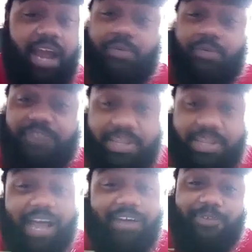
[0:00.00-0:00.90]
I don't fuck with
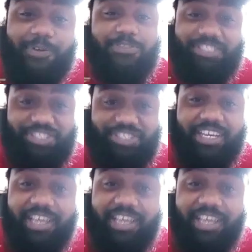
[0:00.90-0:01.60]
iPhones and shit.